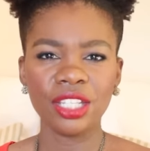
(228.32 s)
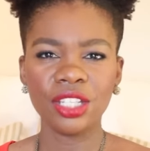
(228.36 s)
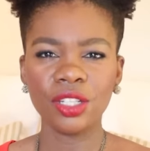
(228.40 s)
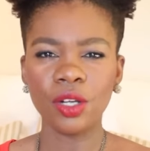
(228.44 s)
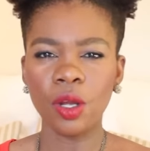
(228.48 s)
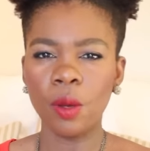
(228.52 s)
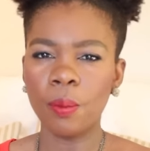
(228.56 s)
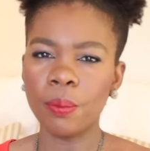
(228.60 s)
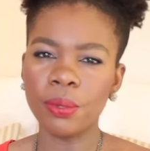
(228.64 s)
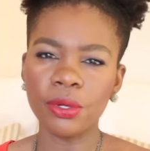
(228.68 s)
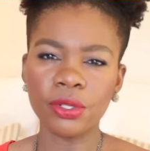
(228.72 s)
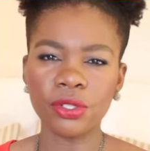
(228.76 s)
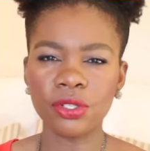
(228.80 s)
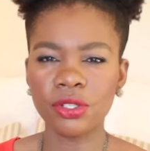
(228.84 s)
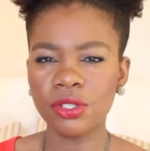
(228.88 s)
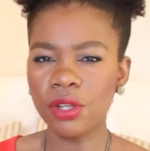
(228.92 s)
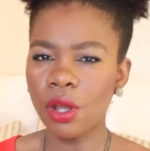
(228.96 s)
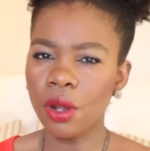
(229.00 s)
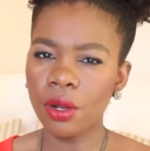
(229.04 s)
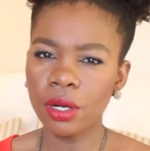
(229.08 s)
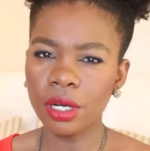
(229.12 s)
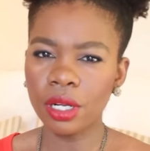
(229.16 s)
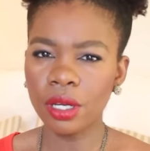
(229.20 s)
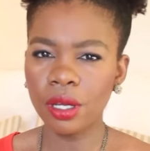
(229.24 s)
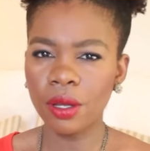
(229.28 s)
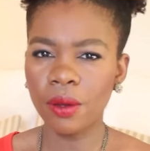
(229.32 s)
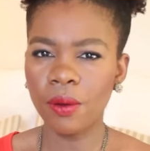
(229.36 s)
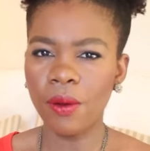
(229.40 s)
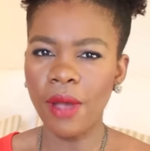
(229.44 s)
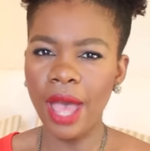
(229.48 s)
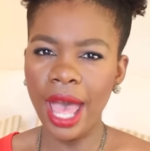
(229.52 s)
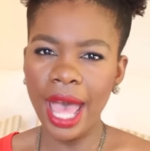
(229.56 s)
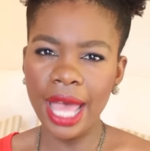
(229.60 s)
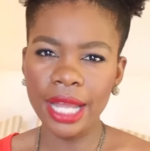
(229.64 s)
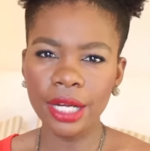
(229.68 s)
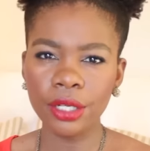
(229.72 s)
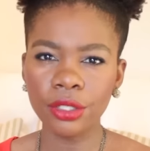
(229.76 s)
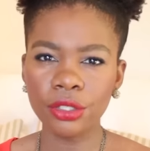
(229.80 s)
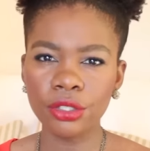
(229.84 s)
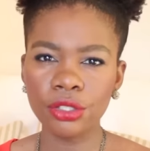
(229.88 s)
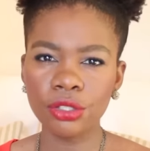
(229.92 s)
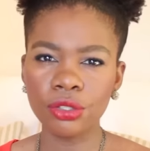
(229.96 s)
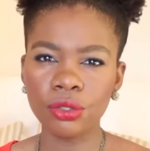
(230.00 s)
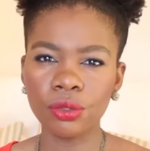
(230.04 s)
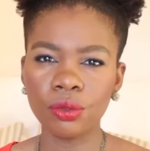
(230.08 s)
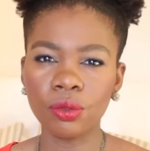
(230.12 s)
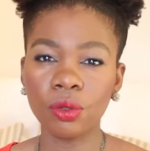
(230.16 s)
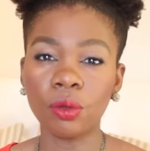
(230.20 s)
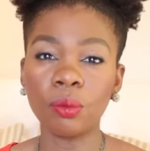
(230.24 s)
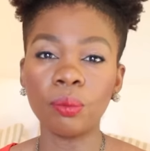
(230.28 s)
you know, persona or
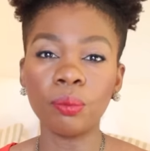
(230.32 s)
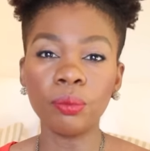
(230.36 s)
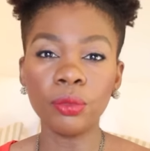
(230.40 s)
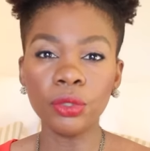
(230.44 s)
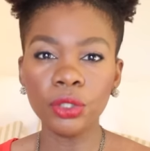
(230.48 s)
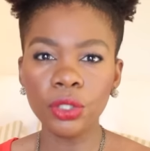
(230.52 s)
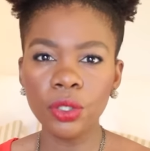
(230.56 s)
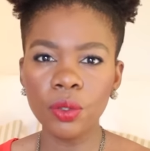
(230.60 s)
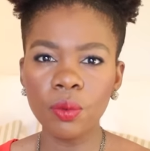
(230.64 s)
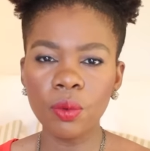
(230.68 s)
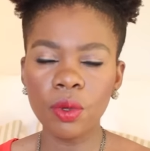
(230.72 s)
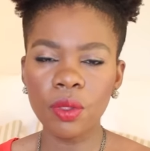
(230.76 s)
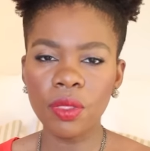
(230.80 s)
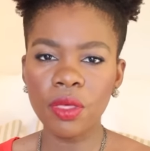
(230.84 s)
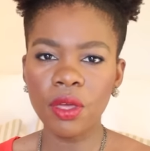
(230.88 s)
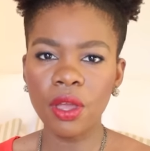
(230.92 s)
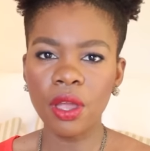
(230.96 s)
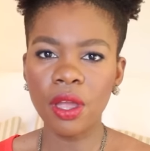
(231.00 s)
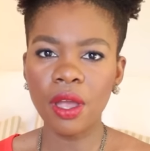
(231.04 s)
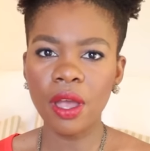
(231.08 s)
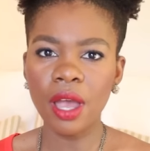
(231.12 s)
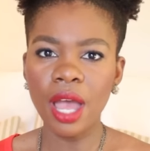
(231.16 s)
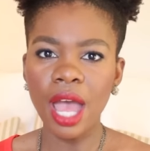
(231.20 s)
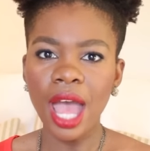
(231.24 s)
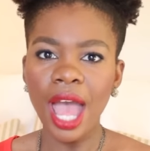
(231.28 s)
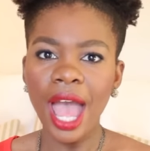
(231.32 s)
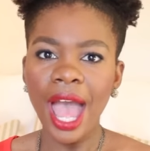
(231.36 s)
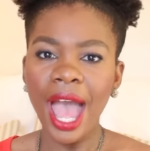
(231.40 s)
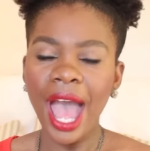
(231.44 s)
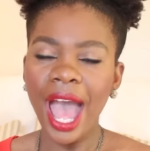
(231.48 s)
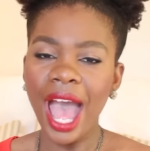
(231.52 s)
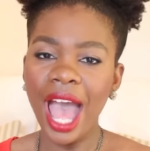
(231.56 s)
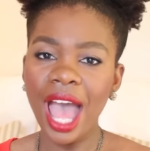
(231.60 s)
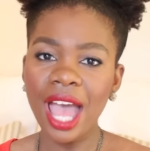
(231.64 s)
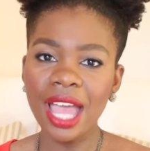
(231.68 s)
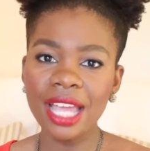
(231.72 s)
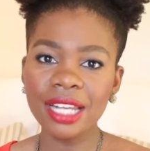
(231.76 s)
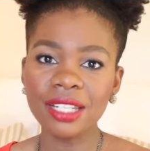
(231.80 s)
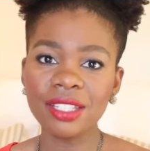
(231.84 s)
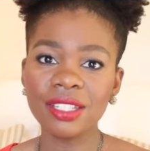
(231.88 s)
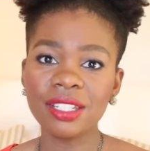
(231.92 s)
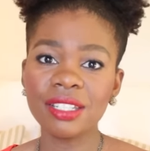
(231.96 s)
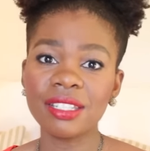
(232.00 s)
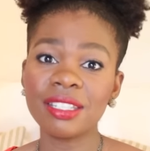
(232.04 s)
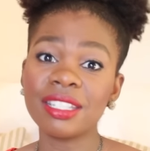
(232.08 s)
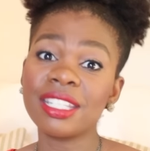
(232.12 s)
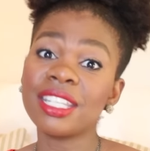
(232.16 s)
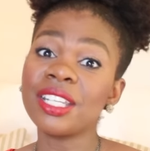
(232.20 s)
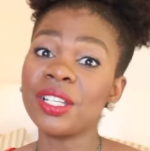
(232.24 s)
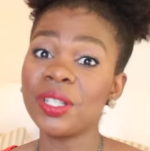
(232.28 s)
attitude or mood with her, I
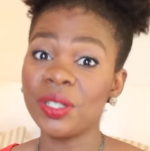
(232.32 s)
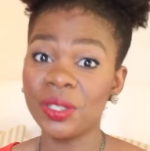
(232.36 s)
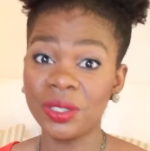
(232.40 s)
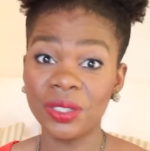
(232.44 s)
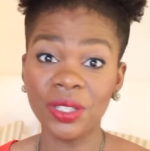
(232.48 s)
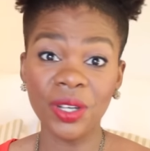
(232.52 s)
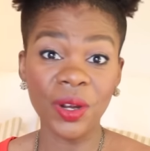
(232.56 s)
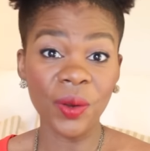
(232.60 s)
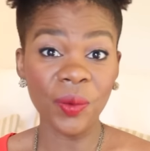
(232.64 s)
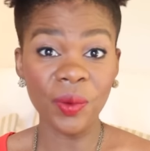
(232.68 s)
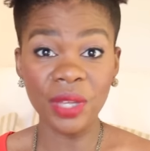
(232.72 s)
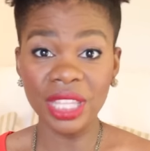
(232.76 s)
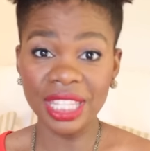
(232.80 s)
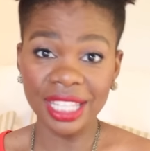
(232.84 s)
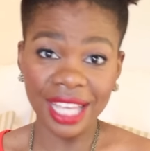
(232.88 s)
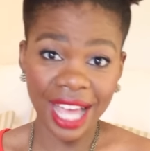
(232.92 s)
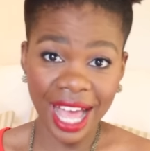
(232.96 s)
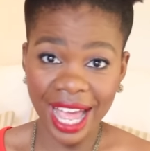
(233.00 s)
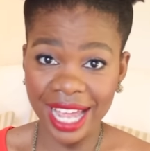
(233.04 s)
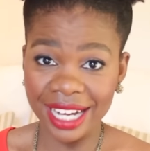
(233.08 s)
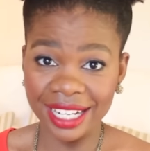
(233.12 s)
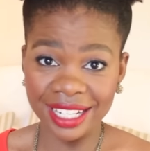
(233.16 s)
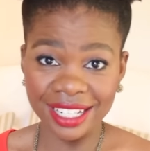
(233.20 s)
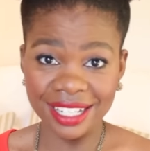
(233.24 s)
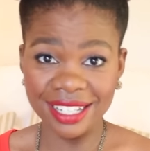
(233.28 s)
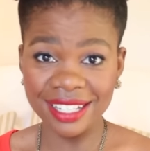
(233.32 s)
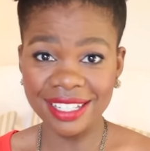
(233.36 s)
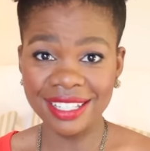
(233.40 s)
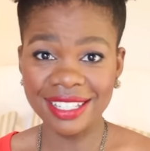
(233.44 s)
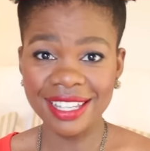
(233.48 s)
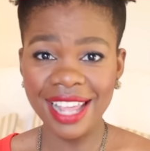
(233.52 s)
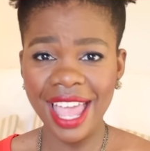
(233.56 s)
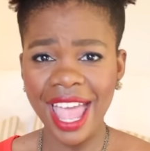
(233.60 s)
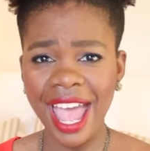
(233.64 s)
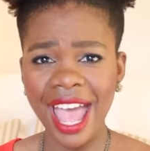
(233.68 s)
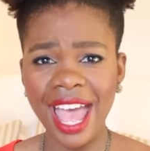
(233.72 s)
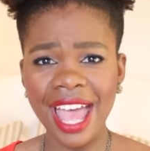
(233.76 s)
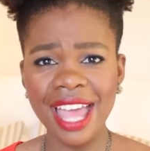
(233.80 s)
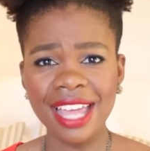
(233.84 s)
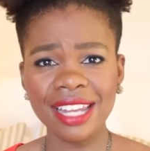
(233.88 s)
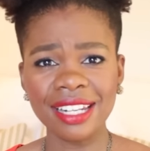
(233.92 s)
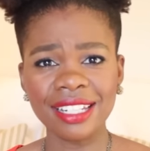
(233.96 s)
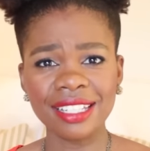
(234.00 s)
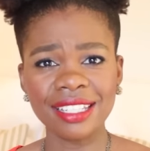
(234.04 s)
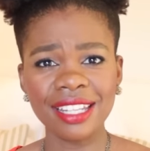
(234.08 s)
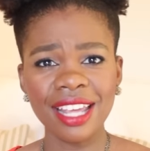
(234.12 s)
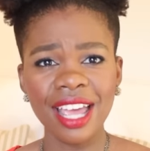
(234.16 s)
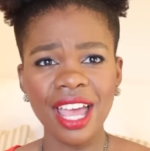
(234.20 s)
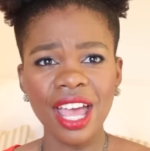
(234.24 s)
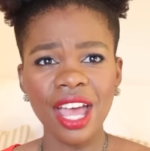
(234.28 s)
just killed her with kindness
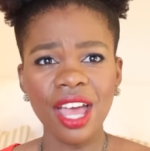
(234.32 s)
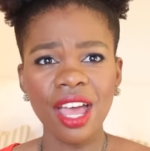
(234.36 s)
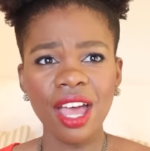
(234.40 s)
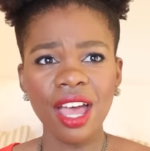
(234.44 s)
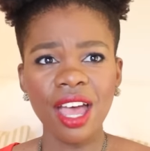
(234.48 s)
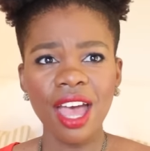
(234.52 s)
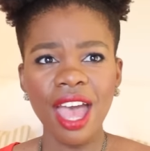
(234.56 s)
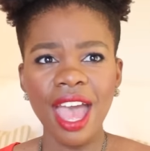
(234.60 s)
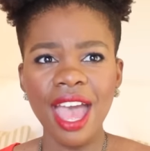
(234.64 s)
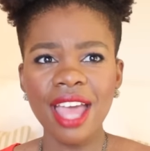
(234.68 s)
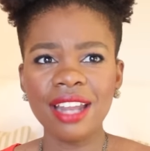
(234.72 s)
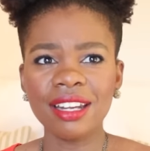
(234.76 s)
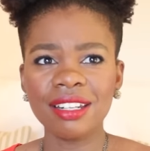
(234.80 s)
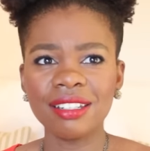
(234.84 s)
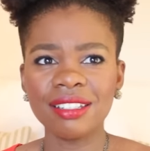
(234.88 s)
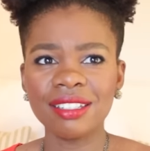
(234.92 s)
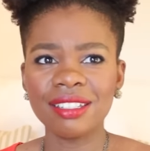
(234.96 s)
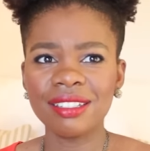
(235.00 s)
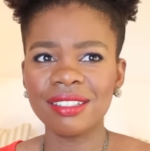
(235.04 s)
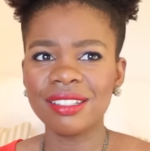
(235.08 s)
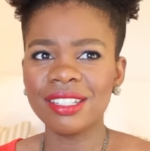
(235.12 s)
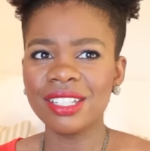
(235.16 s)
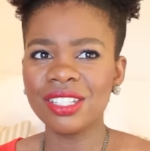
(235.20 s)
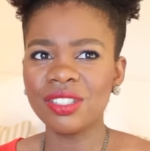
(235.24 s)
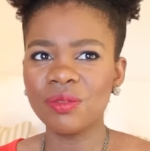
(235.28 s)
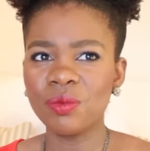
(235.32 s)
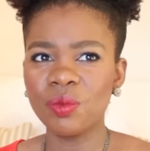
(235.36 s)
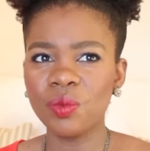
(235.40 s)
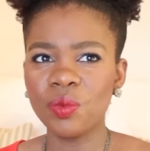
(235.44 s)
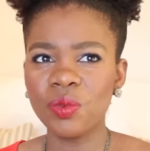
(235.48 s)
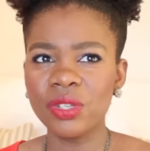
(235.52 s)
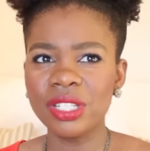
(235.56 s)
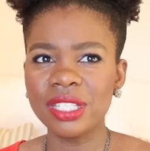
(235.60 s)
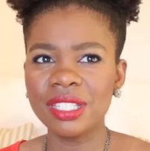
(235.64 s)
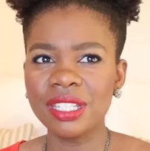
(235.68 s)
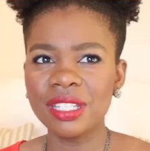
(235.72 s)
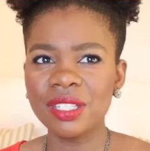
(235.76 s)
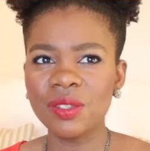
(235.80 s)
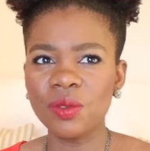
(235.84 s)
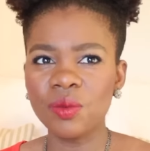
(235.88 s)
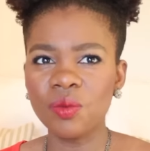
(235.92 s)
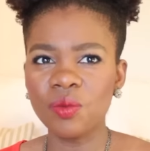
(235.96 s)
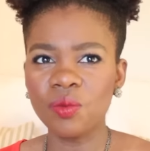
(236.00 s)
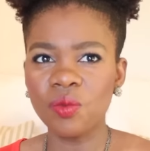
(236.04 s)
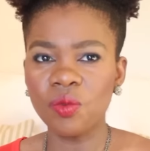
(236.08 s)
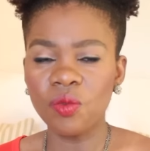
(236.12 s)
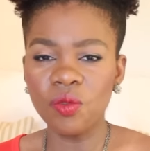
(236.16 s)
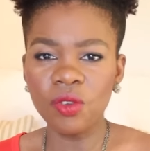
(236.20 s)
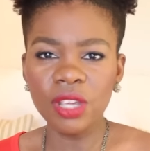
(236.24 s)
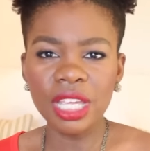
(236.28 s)
and was just
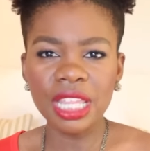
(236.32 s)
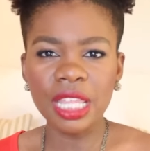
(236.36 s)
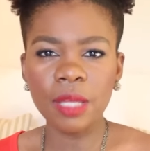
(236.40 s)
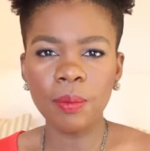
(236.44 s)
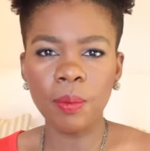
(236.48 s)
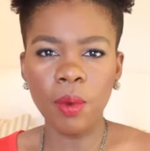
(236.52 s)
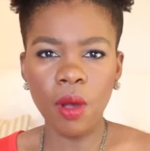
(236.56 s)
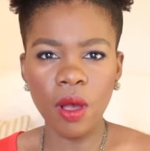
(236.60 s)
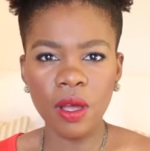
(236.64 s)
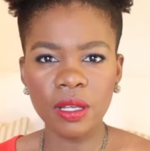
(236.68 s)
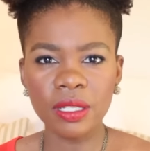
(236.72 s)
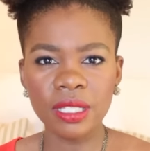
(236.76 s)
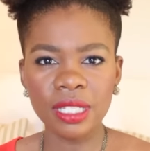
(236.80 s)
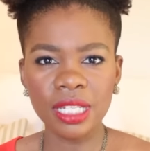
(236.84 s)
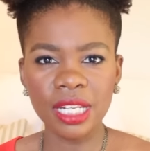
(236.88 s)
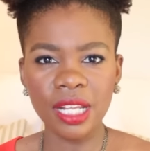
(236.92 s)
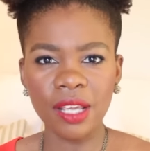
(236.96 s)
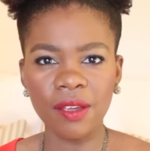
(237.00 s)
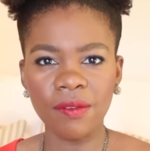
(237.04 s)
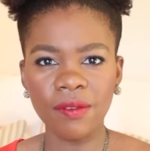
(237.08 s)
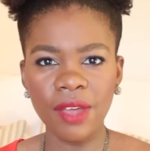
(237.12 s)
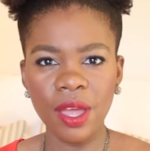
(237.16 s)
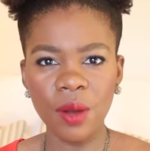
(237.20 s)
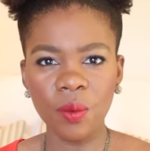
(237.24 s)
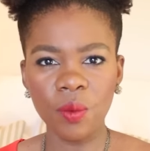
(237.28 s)
really positive.